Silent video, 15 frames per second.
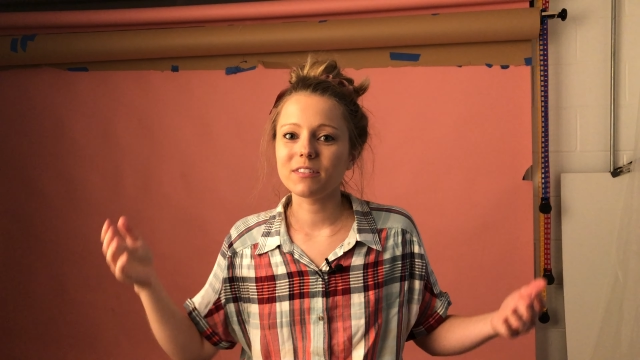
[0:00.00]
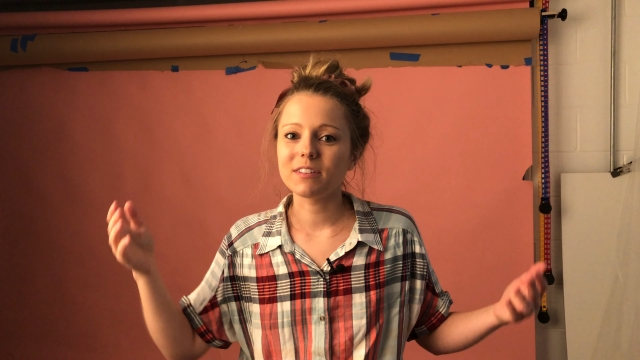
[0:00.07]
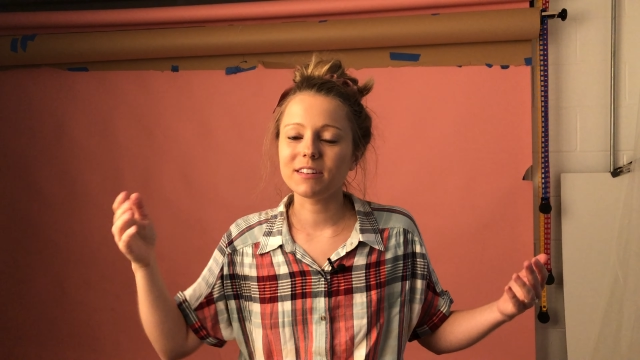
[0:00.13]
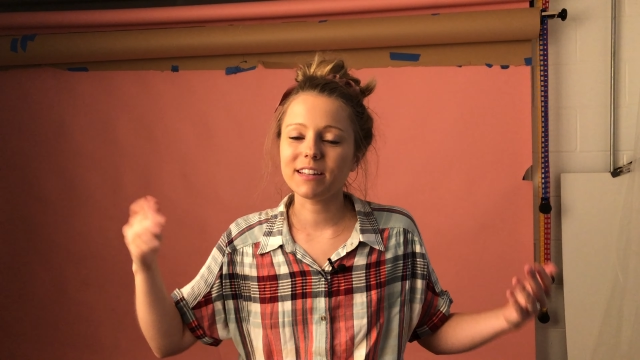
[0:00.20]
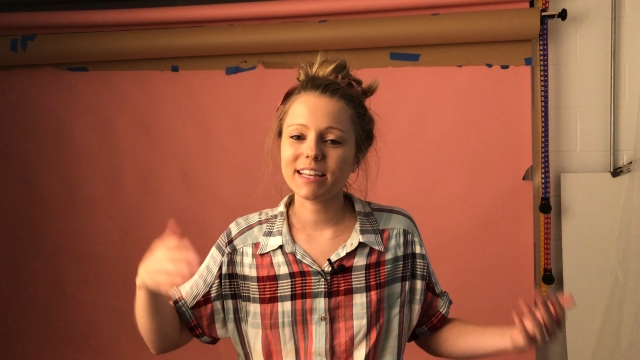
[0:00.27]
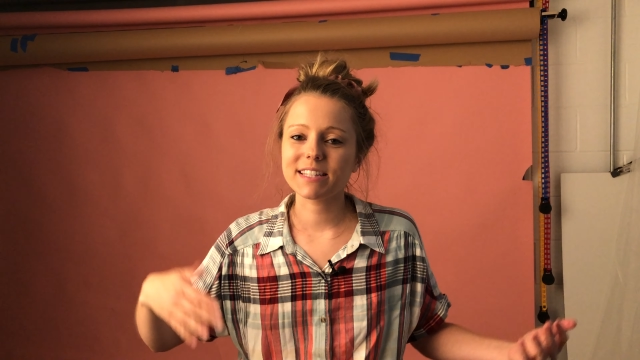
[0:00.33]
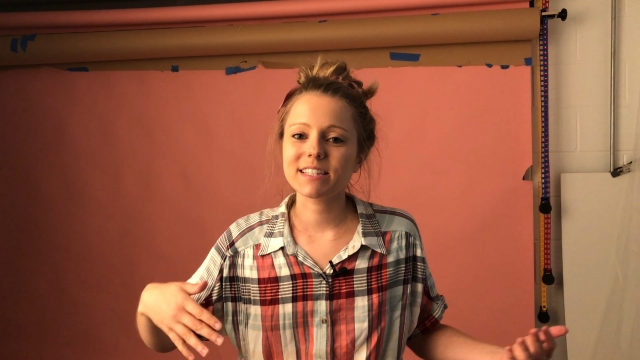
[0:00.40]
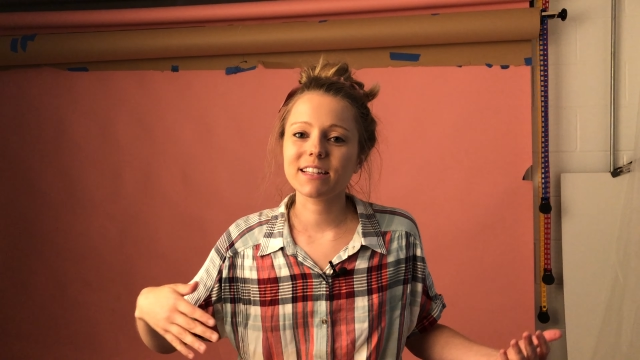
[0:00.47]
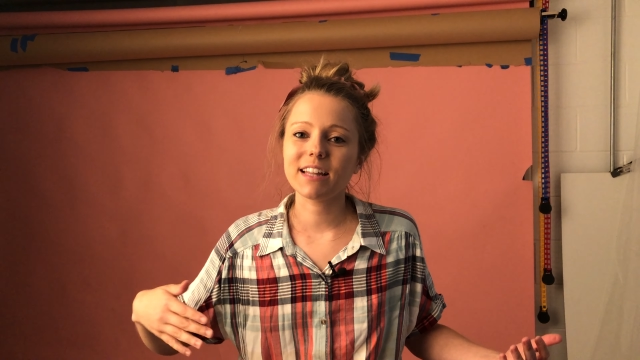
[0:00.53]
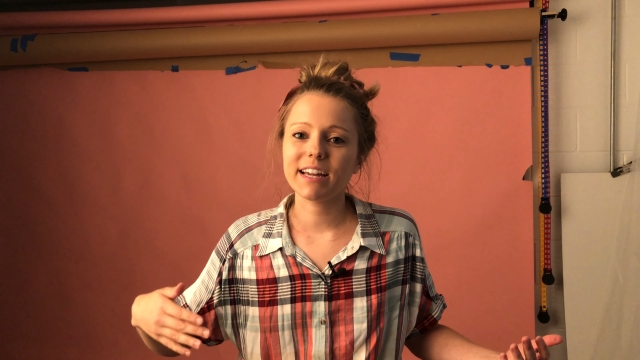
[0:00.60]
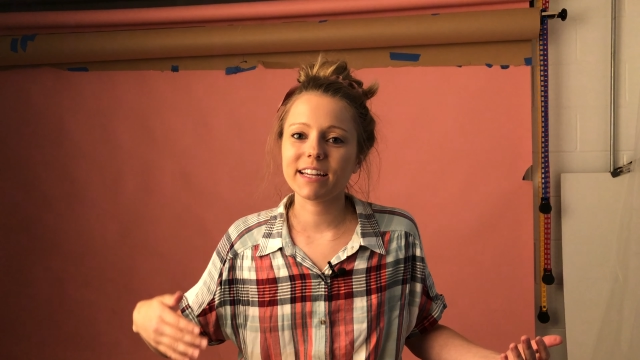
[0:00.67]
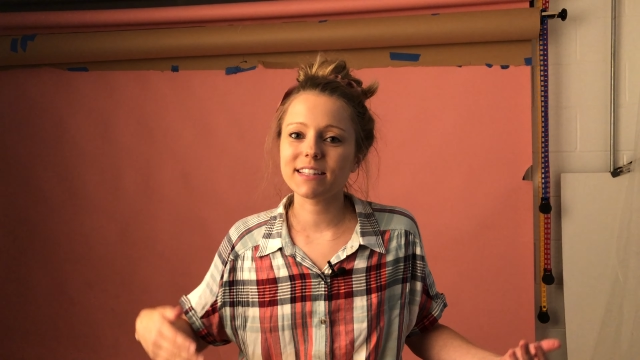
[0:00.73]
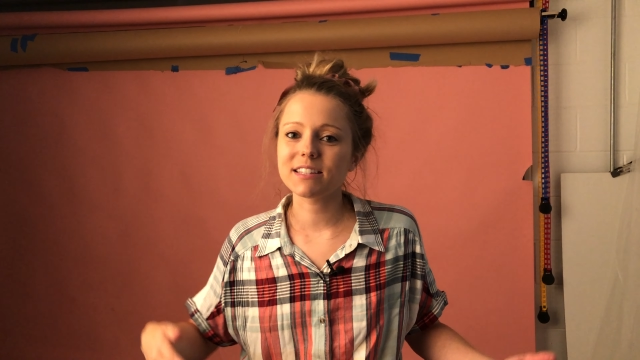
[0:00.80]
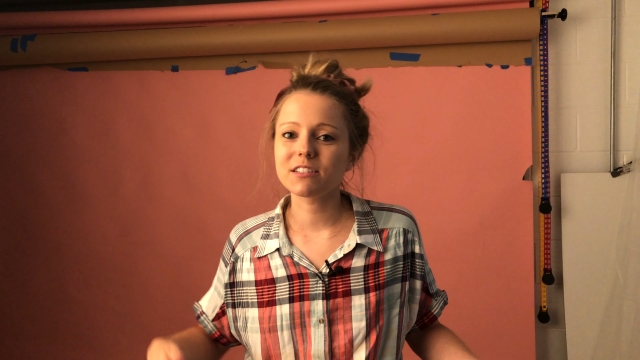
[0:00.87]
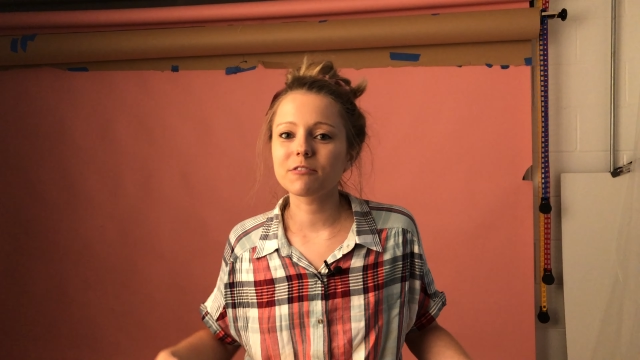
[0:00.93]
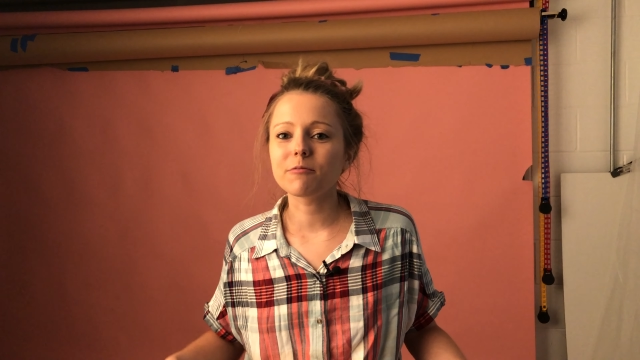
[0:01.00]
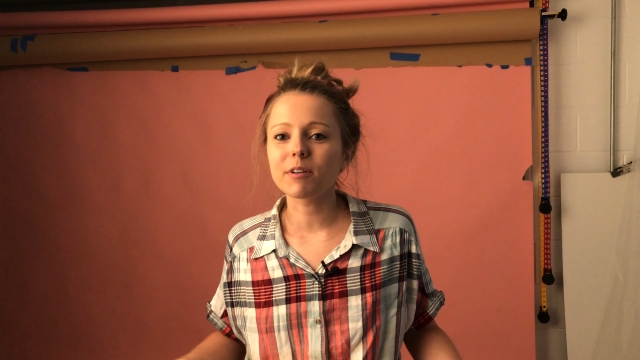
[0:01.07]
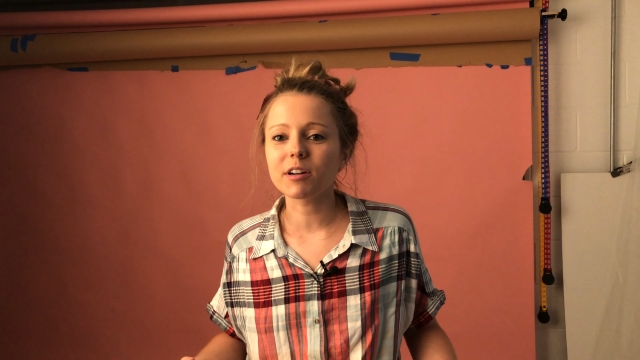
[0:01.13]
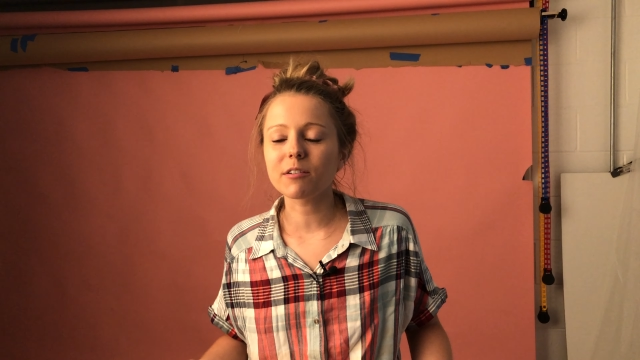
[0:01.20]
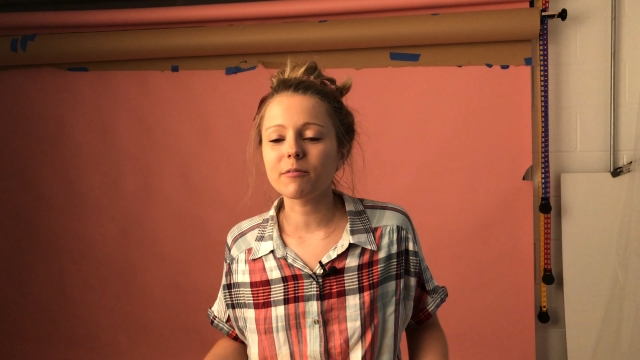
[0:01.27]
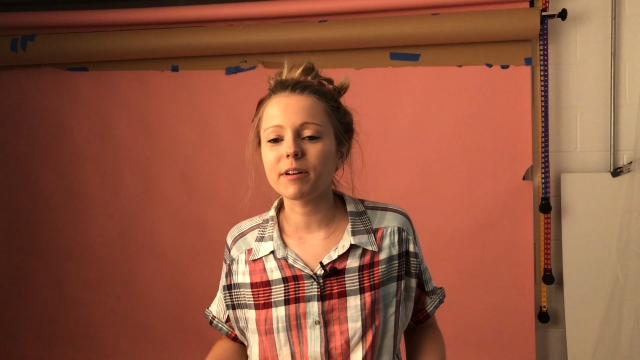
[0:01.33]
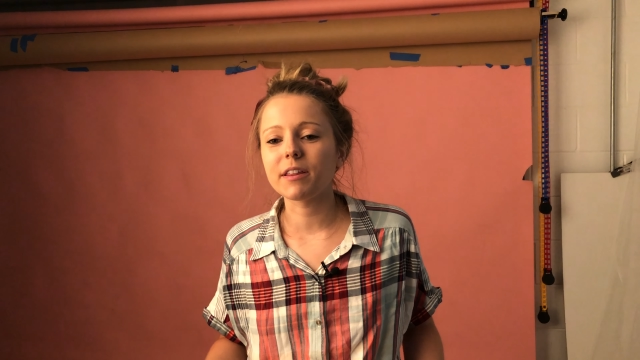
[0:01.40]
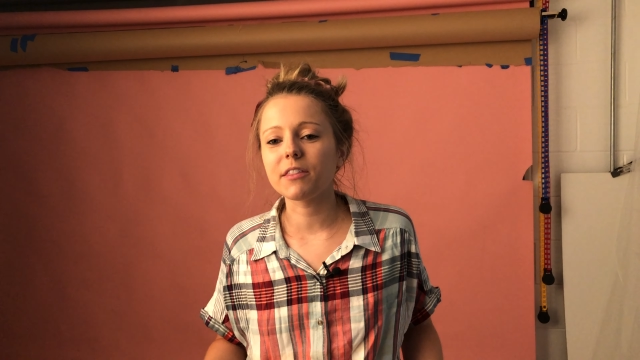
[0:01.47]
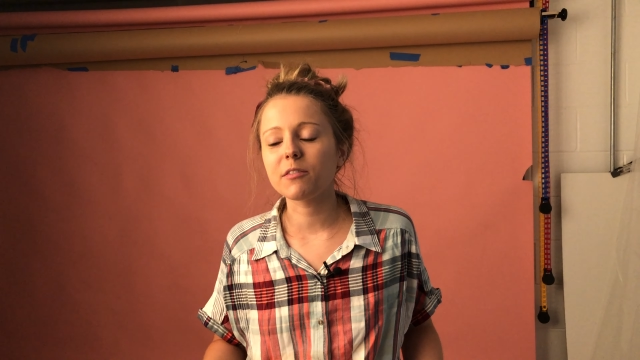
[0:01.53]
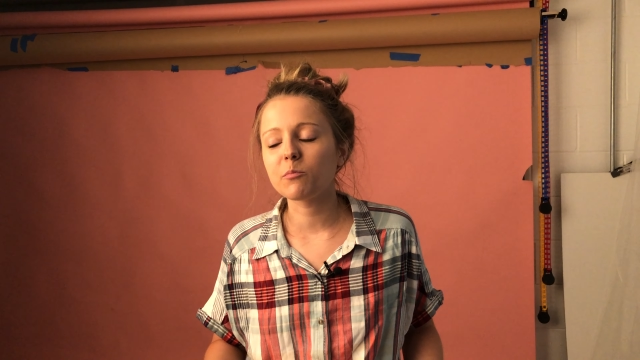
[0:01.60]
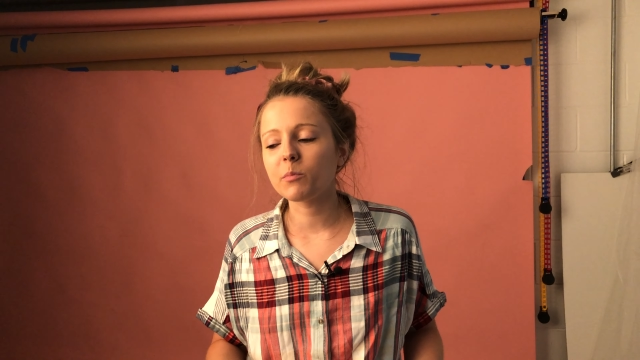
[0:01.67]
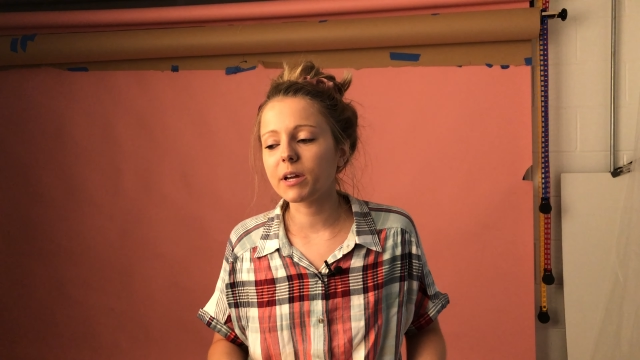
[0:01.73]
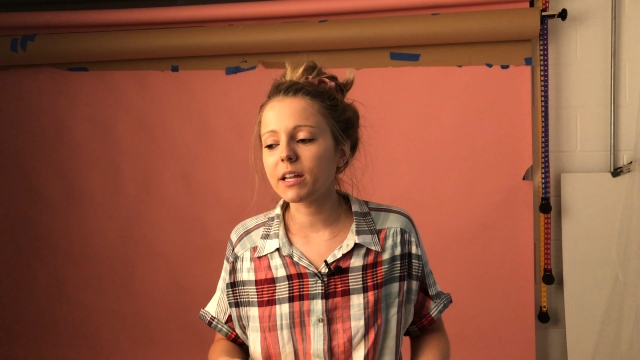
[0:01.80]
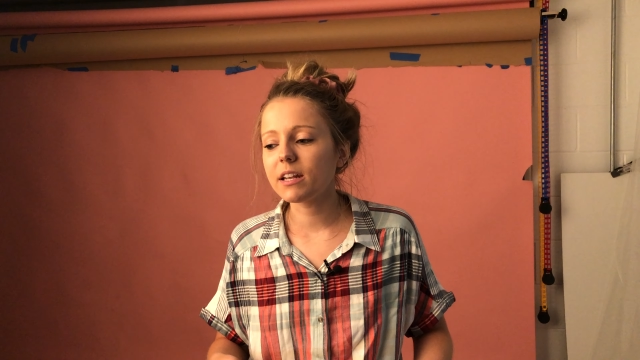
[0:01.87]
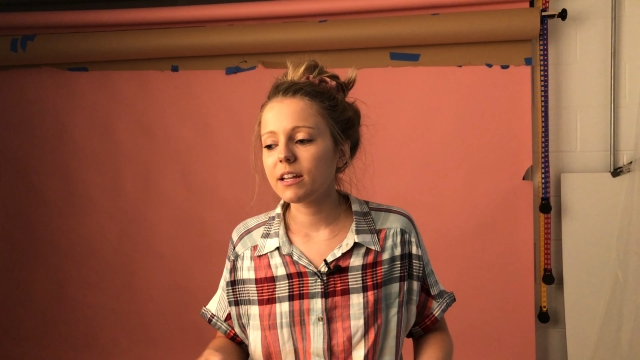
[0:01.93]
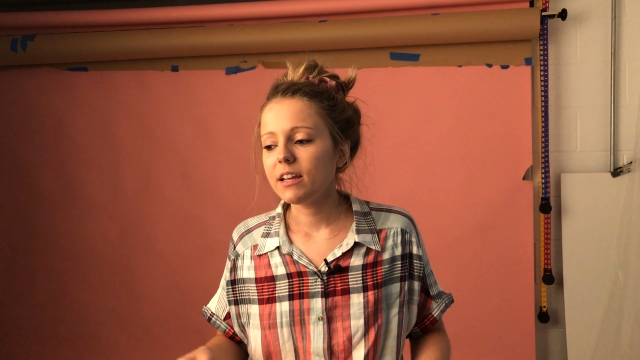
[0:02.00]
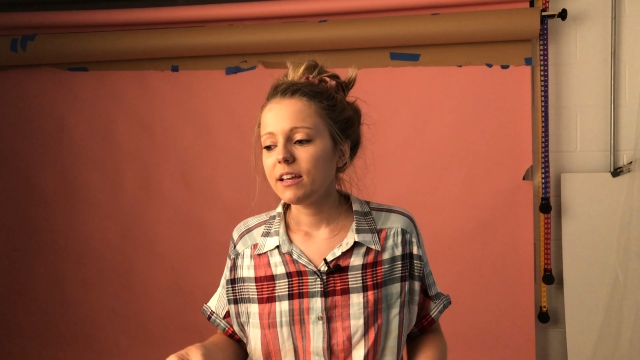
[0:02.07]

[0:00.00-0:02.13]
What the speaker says: less clients to work with. But